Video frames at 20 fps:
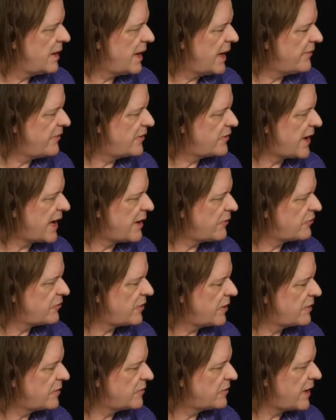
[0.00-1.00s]
and the
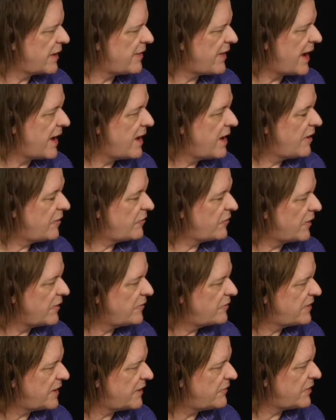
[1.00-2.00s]
downstroke is like that. So
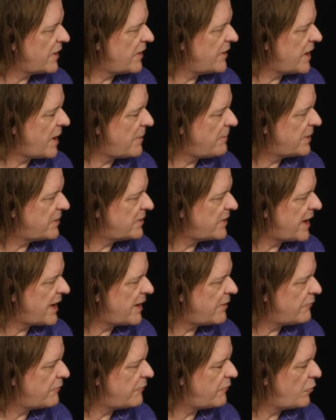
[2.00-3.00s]
instead of going up and
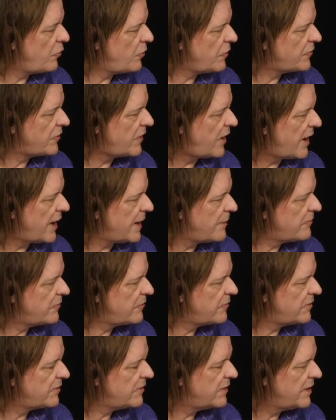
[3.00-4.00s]
down four
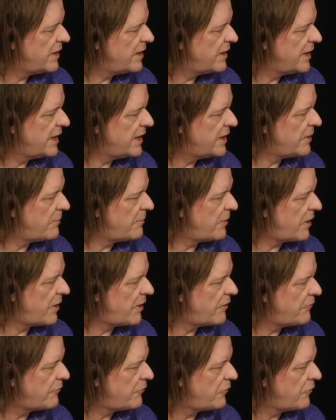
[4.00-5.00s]
times in a
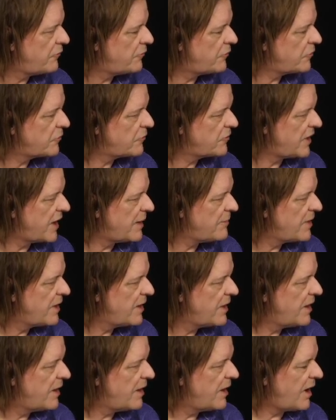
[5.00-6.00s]
bar of four four time,
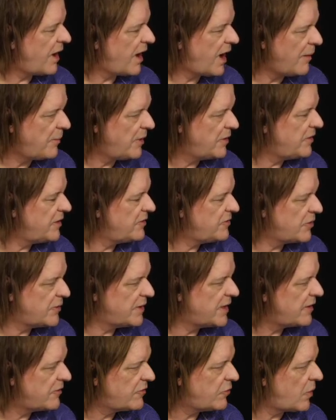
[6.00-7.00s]
I'm only
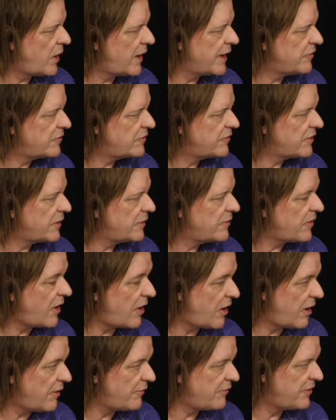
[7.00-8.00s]
doing it twice, so it's
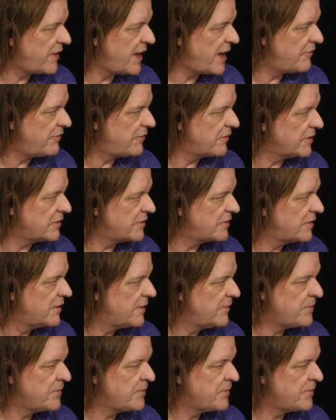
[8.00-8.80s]
half the effort.